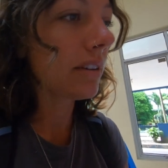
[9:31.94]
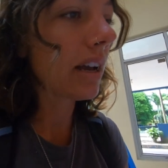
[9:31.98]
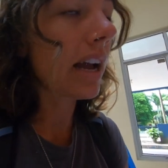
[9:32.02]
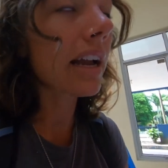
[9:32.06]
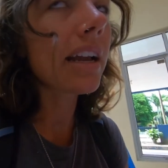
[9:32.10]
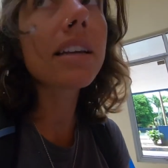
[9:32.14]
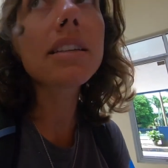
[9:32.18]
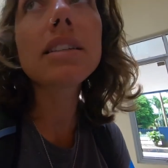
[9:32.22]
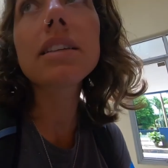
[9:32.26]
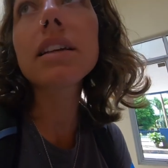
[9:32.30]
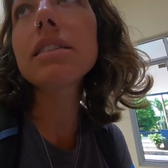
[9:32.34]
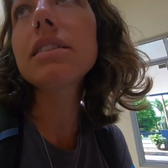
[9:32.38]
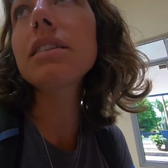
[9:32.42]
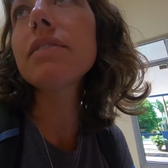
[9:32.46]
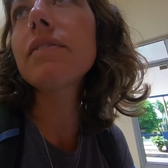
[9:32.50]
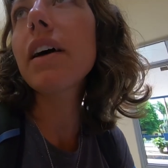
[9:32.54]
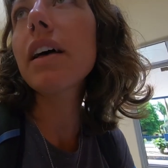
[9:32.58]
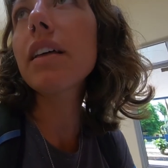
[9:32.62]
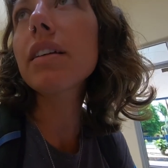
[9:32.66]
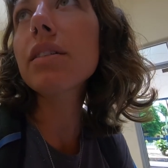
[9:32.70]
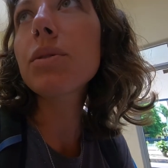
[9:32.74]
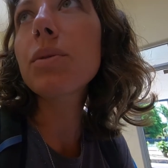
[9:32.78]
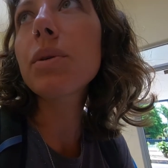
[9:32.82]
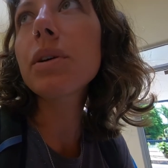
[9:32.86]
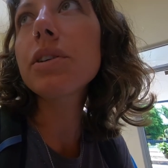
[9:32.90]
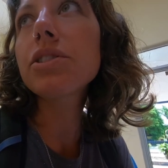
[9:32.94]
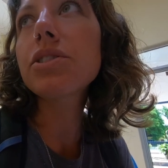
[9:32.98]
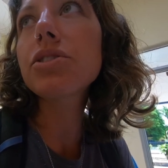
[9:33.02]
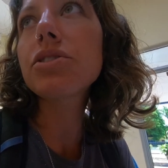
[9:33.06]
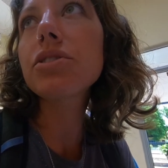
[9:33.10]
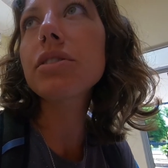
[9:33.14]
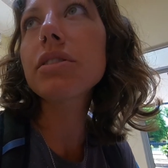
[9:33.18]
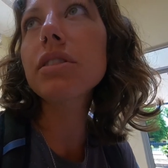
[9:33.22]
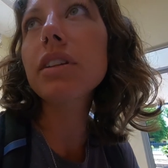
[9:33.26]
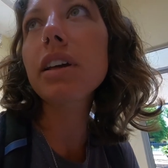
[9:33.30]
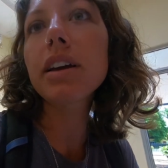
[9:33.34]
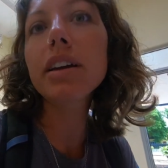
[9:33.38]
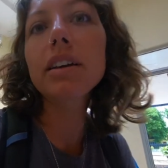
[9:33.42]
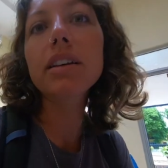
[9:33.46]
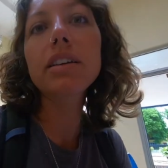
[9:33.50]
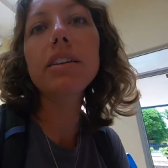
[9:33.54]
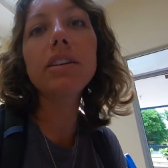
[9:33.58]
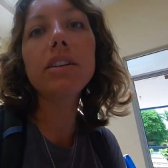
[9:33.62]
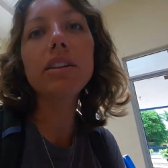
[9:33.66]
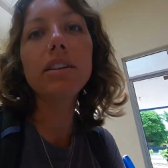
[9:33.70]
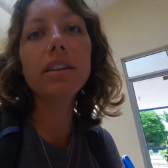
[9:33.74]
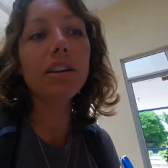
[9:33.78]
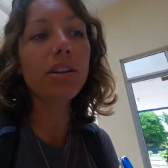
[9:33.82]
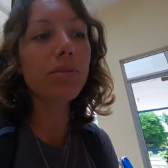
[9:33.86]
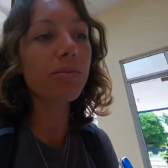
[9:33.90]
I guess that's a valid question. Like,
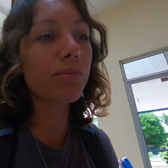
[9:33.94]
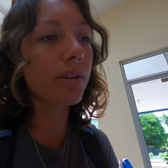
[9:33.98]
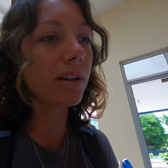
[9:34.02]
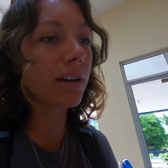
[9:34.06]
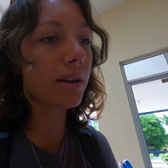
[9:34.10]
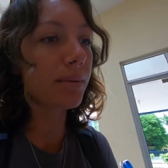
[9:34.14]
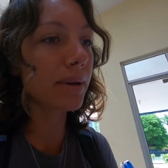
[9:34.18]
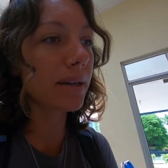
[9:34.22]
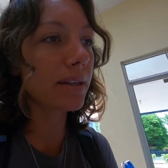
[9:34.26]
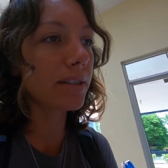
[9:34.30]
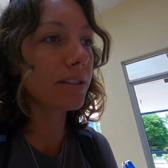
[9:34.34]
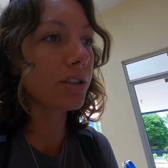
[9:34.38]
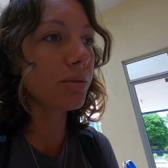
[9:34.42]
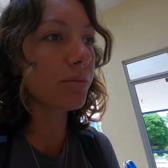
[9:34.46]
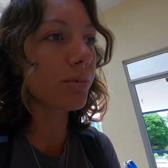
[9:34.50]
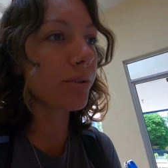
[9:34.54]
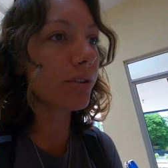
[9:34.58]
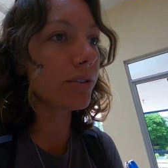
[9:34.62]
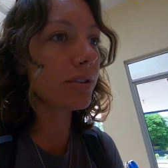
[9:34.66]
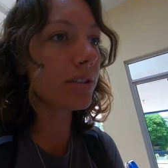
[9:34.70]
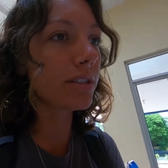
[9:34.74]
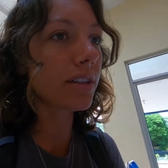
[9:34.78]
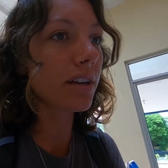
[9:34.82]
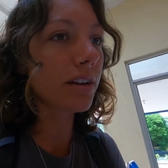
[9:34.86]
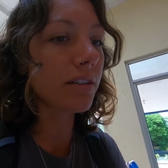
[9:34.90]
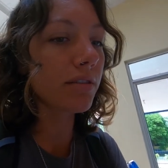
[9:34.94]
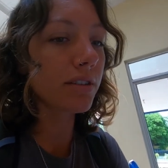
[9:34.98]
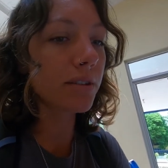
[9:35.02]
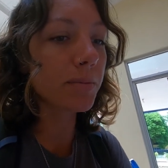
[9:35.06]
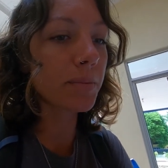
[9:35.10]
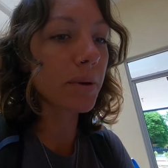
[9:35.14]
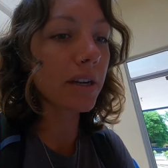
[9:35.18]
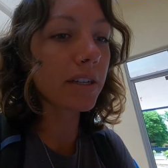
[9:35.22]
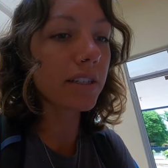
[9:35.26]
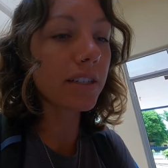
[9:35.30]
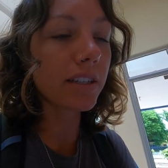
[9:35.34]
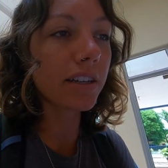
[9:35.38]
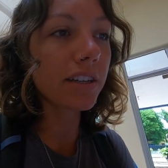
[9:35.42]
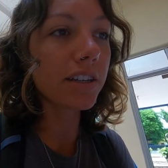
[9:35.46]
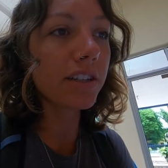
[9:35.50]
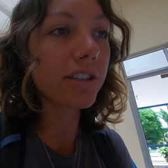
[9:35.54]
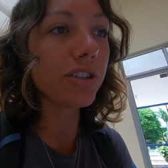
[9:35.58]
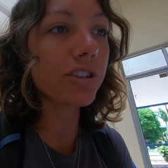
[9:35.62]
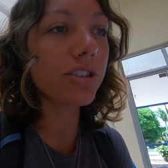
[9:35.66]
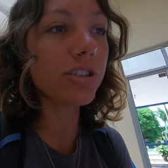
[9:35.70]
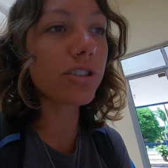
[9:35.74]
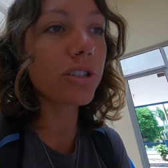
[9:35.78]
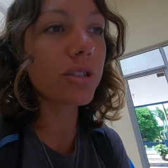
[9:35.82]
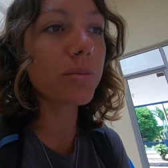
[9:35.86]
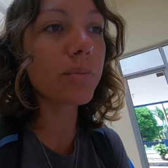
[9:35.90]
you don't want to come out to your boat and start inspecting well, it.
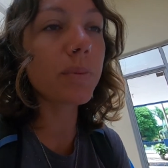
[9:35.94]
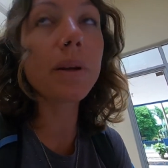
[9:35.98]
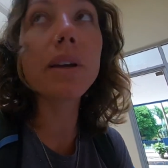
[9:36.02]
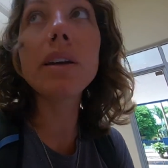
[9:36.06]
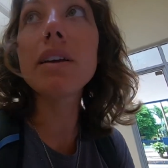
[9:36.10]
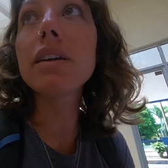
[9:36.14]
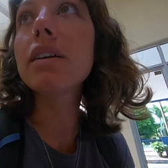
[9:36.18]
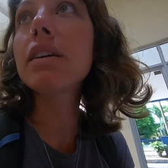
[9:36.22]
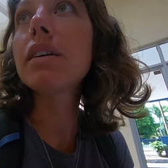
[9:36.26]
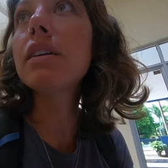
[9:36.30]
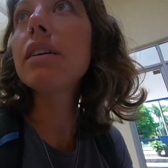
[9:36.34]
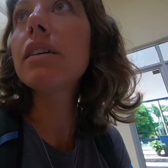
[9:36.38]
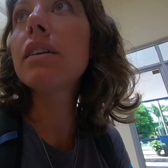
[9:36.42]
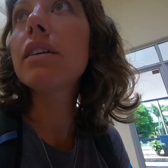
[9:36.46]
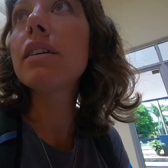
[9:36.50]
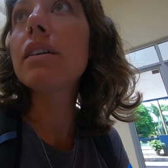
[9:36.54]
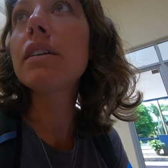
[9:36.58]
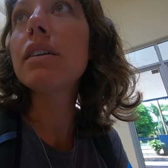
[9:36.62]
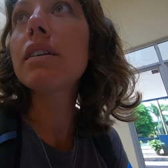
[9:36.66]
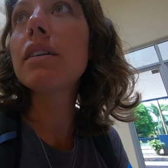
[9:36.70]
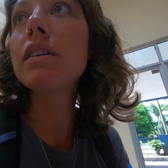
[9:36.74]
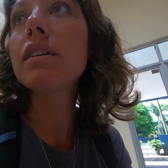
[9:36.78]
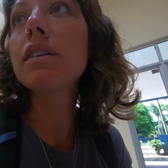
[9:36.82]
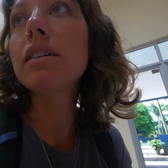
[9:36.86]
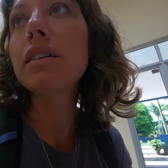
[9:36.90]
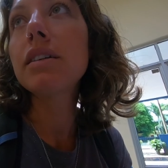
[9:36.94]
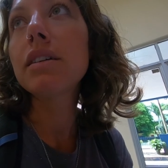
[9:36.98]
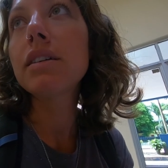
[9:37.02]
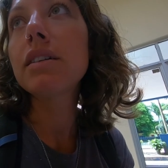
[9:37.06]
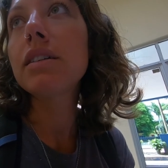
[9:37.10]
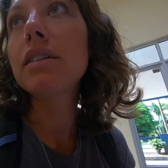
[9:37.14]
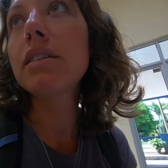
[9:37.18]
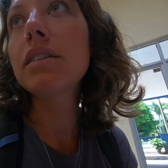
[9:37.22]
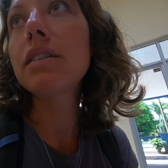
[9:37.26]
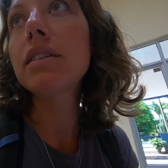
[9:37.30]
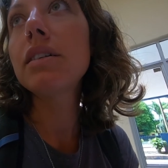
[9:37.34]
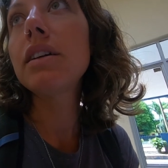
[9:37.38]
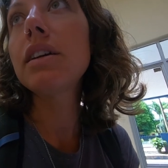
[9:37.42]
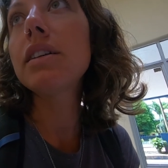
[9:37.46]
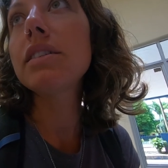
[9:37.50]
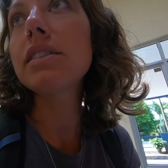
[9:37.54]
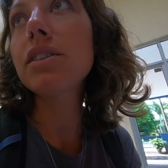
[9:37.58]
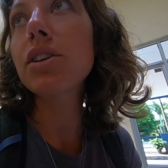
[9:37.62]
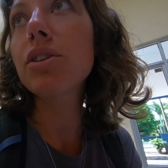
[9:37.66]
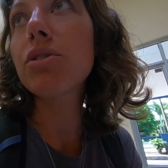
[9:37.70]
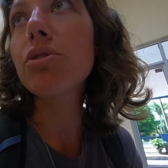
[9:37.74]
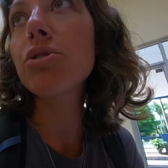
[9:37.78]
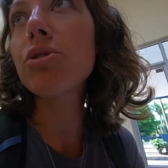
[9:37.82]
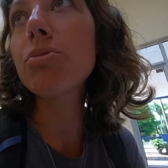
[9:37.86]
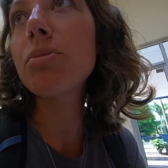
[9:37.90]
You just be. That person. Isn't
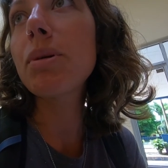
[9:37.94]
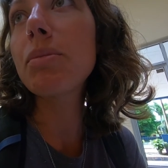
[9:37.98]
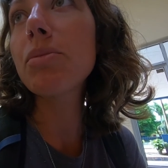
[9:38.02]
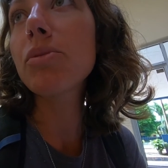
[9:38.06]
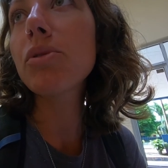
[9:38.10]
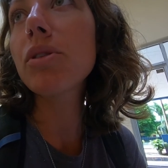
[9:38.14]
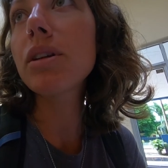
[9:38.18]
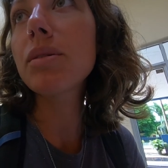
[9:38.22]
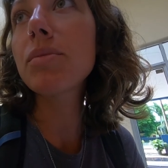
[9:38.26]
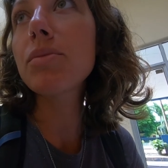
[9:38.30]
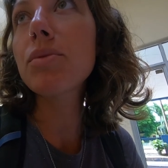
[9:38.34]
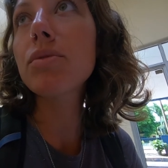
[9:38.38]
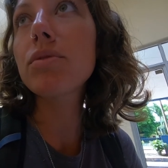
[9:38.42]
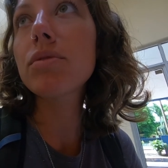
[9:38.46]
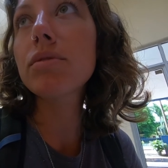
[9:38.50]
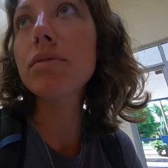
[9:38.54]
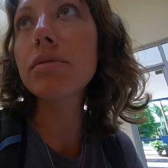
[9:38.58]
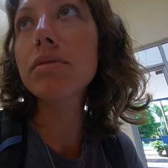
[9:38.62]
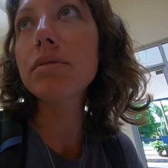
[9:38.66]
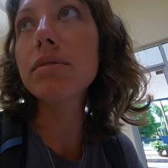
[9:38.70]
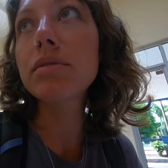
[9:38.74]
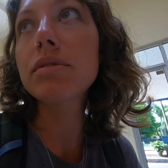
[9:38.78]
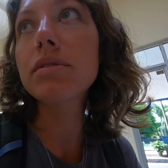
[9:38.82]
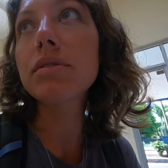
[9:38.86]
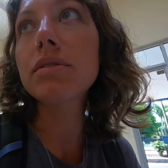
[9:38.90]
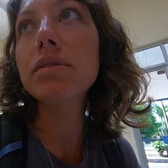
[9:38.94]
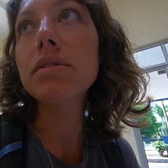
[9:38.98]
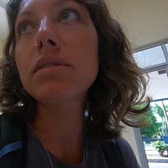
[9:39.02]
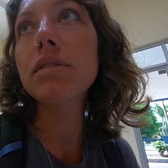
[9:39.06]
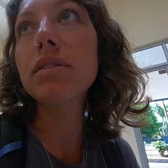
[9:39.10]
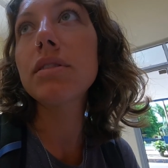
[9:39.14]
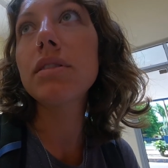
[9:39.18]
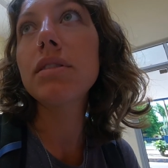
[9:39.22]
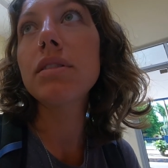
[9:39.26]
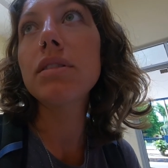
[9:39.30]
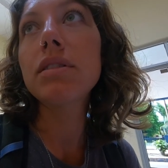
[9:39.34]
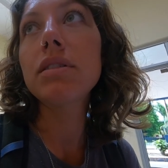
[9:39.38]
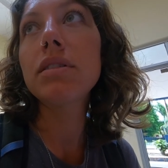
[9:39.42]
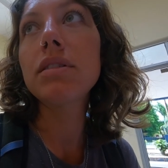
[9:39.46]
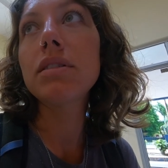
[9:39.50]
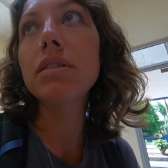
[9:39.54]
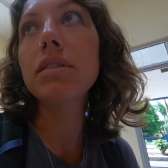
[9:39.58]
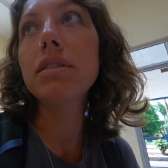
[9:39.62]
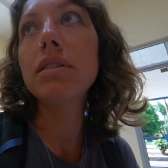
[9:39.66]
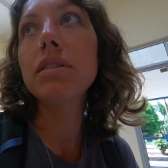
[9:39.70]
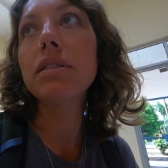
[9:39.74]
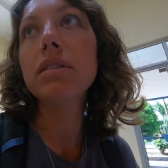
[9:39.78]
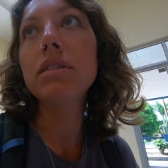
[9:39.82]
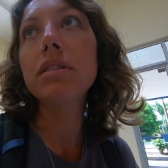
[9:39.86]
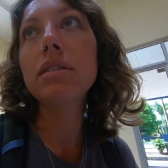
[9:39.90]
a crew member anymore. out of a country and
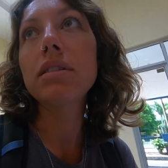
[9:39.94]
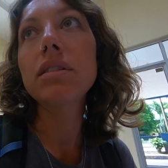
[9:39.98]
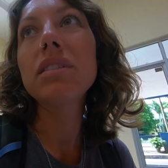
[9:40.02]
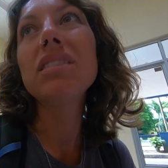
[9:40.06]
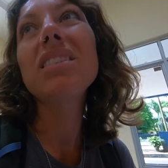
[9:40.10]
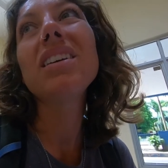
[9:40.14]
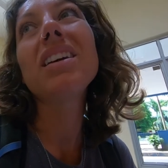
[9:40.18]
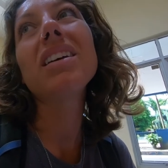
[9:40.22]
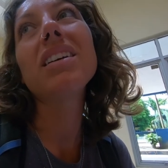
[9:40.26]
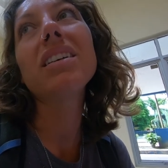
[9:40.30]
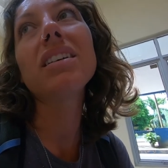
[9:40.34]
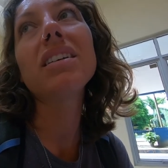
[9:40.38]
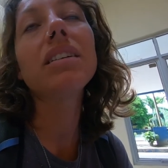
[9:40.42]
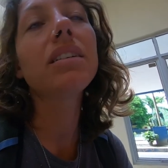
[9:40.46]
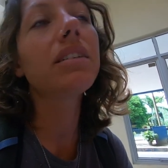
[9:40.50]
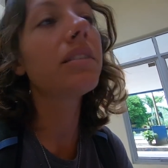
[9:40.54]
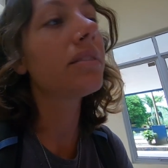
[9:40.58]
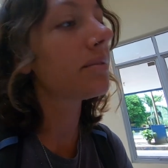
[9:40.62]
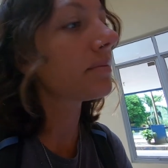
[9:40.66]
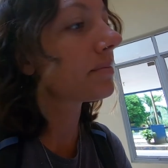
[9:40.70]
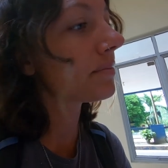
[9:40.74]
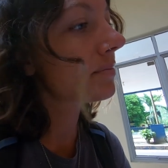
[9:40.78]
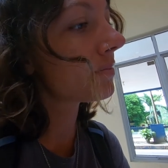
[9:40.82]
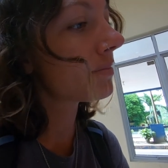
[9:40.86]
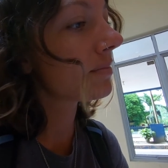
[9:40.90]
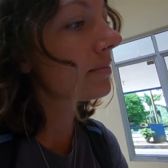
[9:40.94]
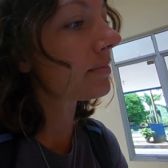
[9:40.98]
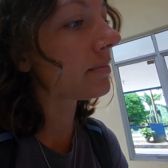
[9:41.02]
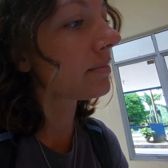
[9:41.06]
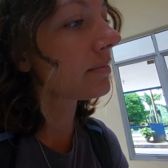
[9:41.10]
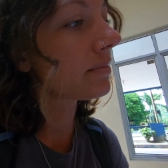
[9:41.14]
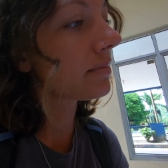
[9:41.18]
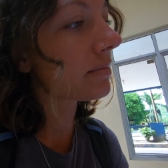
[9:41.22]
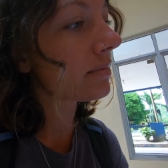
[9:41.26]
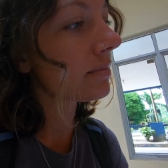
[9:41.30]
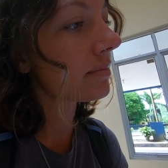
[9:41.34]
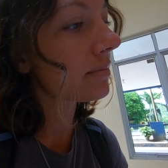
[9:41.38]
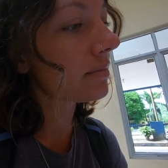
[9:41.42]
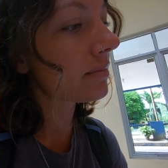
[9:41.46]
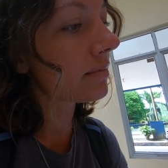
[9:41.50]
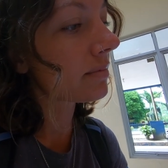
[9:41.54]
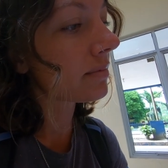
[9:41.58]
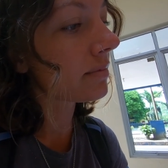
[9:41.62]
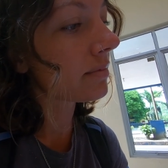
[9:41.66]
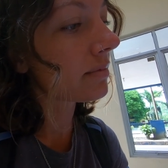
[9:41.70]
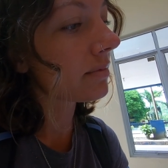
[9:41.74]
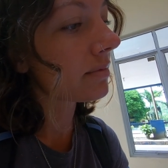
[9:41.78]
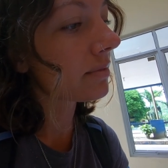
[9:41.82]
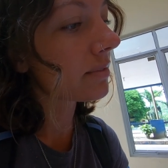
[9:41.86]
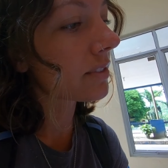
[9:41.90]
you yeah. can't check in a dead body, can
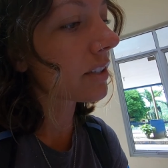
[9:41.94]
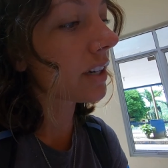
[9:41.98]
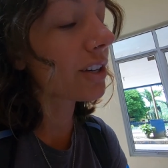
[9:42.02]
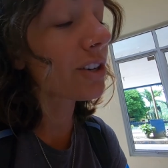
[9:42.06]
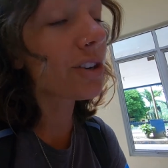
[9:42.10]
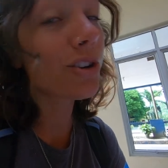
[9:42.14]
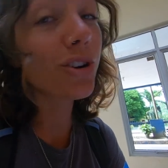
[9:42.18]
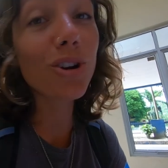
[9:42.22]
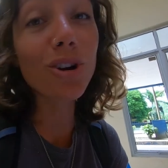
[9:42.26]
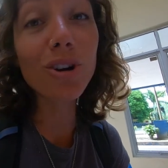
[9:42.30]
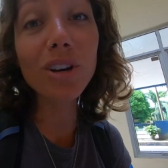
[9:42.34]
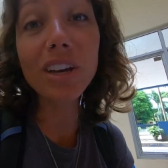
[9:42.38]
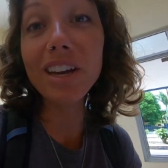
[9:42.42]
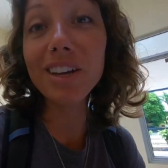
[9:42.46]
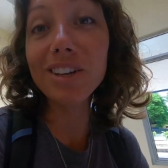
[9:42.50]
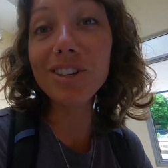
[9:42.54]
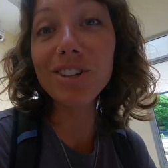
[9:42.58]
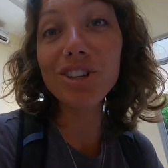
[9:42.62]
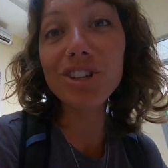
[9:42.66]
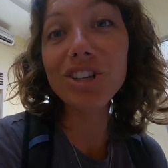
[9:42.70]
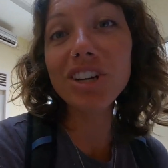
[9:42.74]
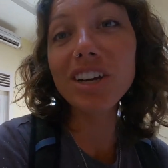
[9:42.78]
you? I don't know. Can you